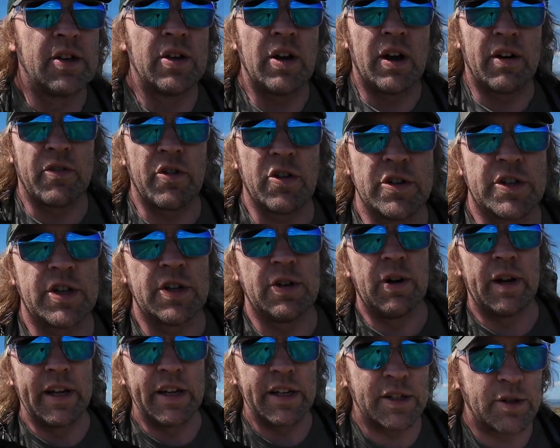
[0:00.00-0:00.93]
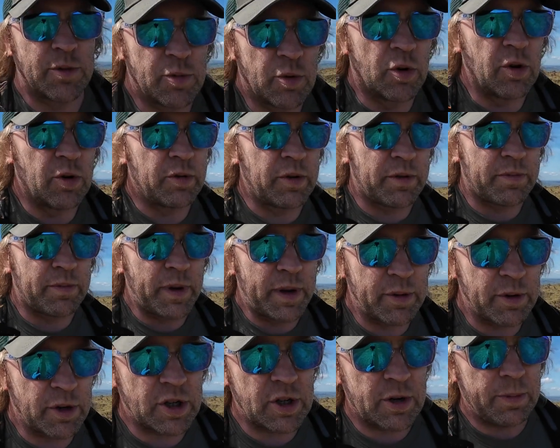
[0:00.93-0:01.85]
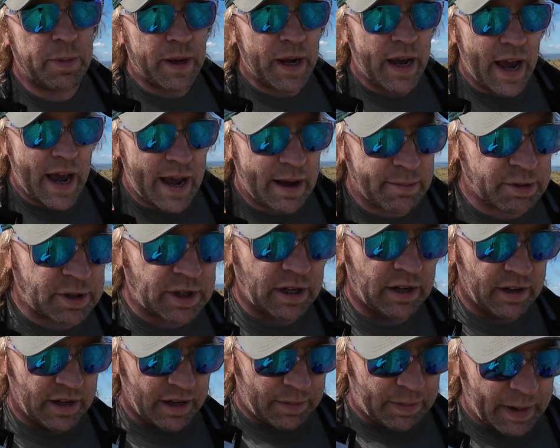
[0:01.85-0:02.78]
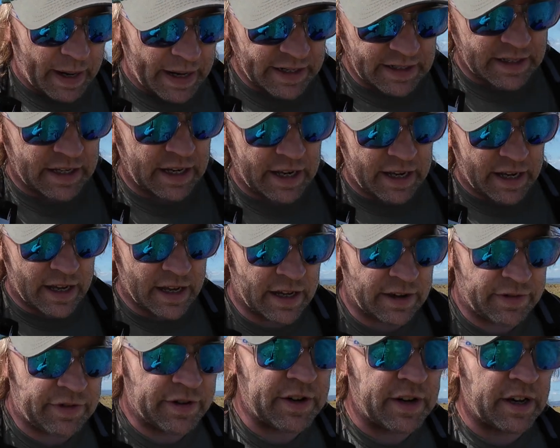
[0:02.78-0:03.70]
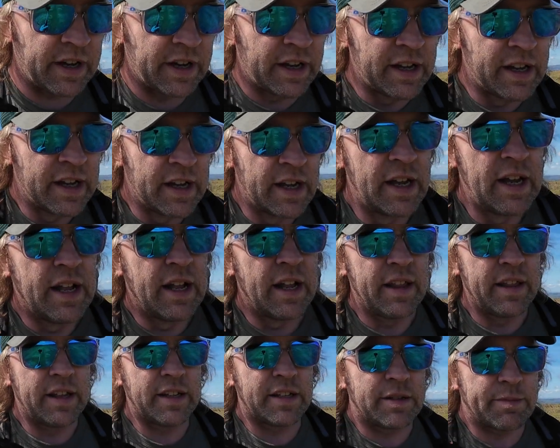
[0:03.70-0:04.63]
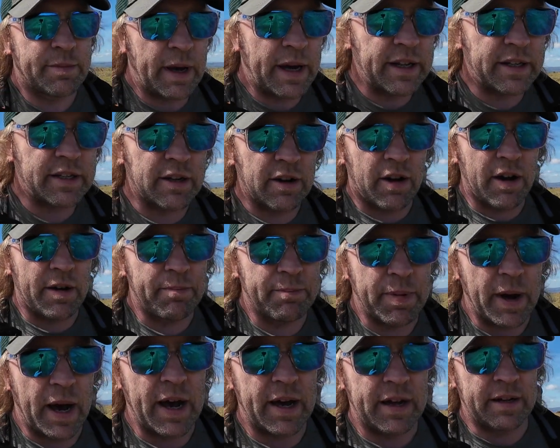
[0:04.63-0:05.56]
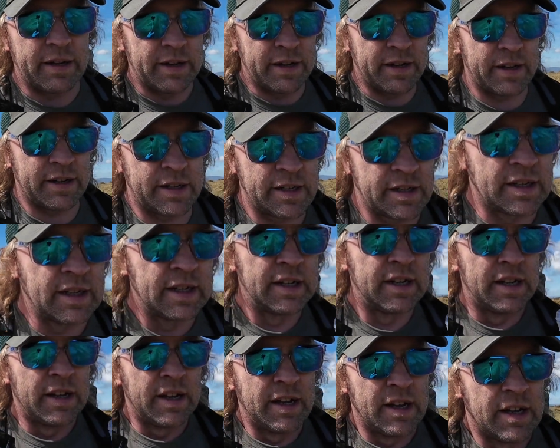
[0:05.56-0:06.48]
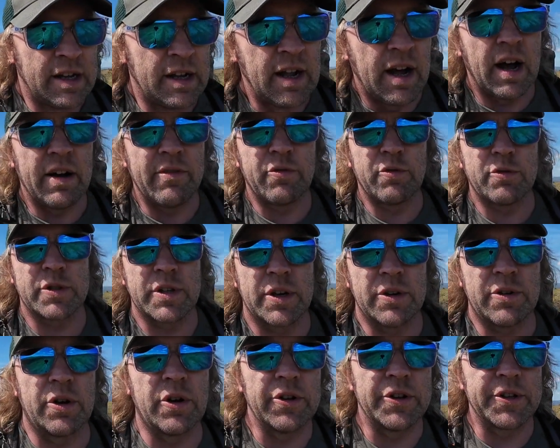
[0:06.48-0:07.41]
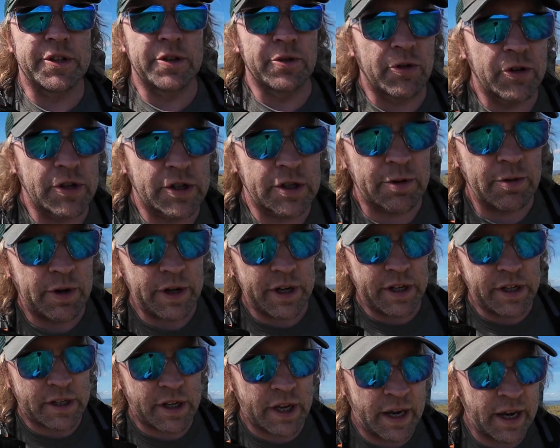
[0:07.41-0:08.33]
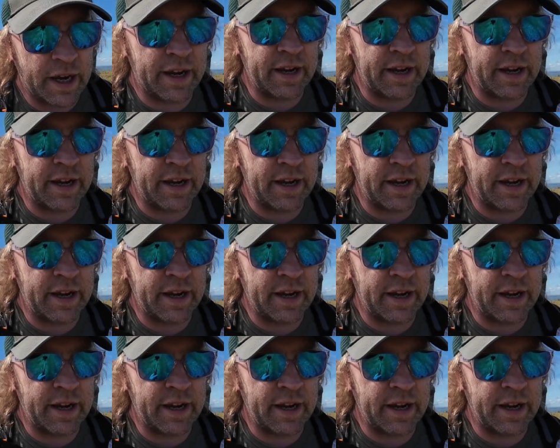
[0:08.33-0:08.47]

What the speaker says: I've got 2 litres of water with me, which should be absolutely plenty for this amount of time, but I've also got the soya squeeze